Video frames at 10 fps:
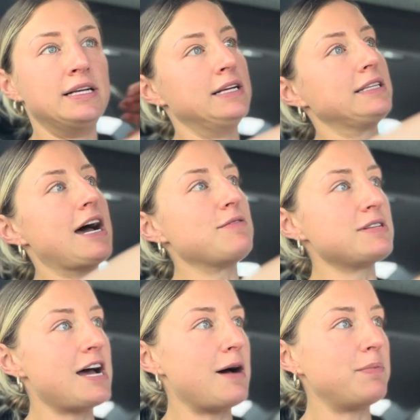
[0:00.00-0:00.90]
that
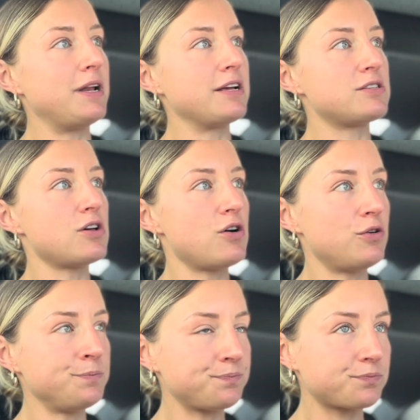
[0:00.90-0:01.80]
wasn't happening.
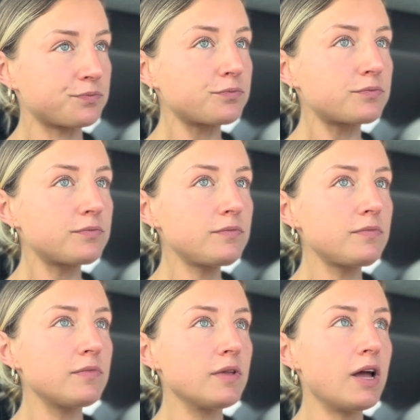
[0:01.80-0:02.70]
So
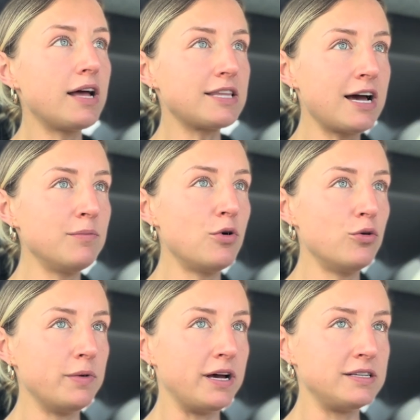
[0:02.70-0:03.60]
at that
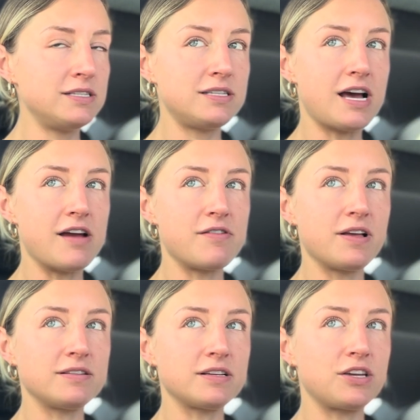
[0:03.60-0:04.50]
moment I
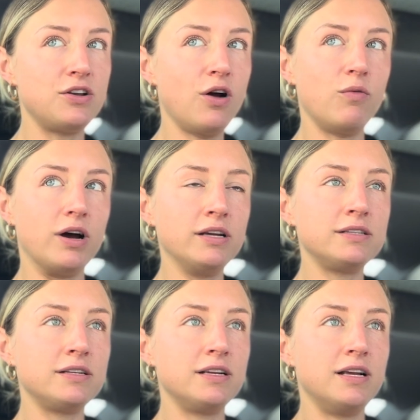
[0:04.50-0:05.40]
realized, like, you know what?
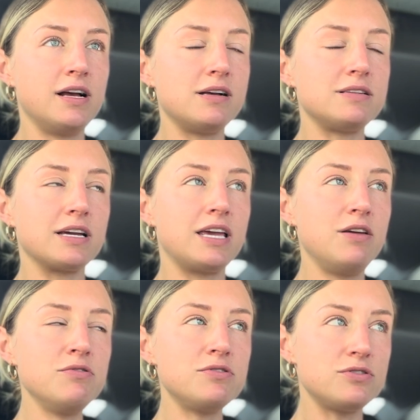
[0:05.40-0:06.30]
I was like, he
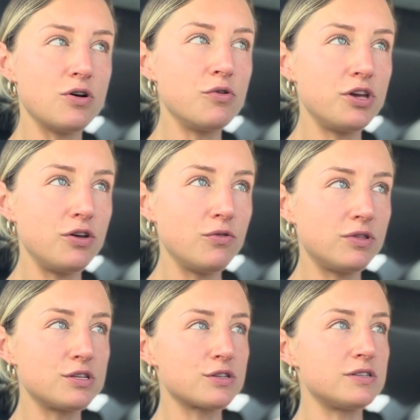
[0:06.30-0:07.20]
was so cute.
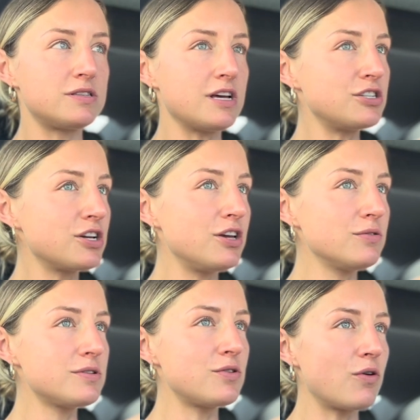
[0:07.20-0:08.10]
This is such a cute
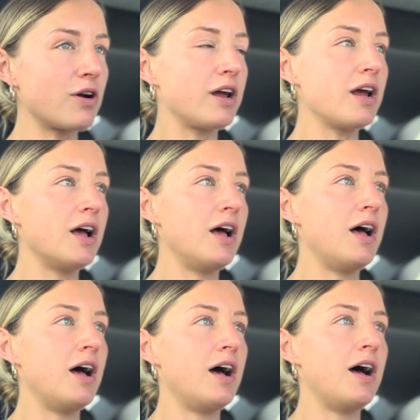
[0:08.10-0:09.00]
story.
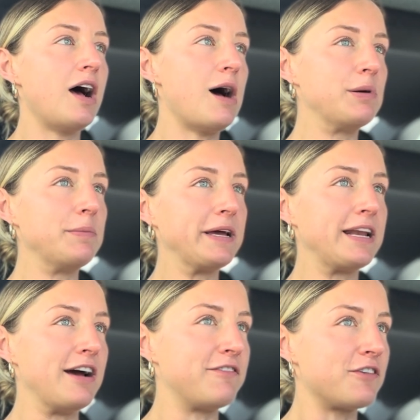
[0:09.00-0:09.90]
I'm gonna make an
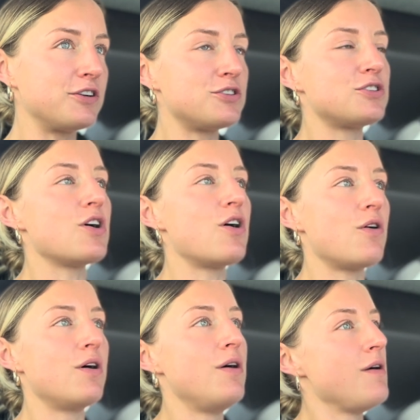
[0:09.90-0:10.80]
effort.
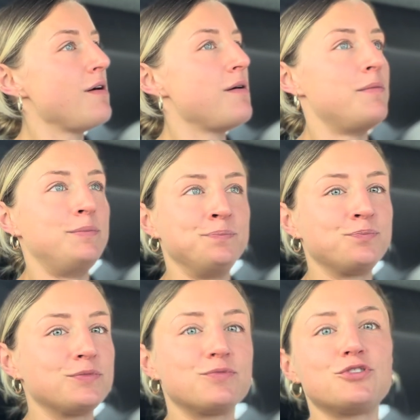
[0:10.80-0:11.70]
So
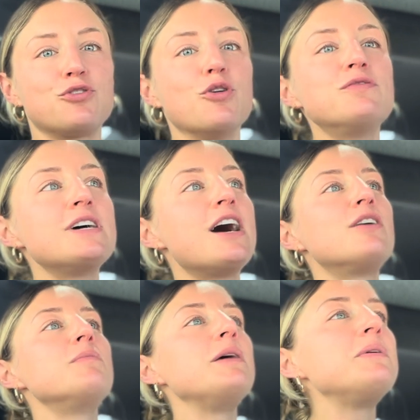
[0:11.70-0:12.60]
drove
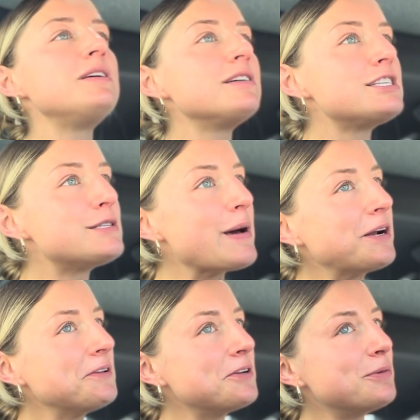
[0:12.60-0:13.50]
down, maybe sped
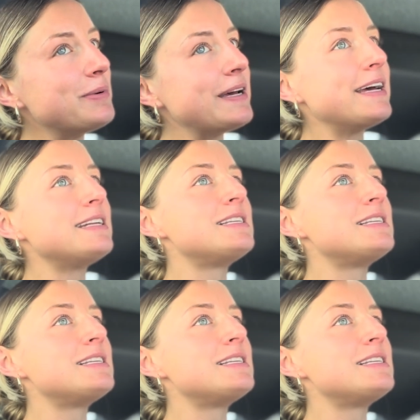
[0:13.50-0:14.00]
a little bit.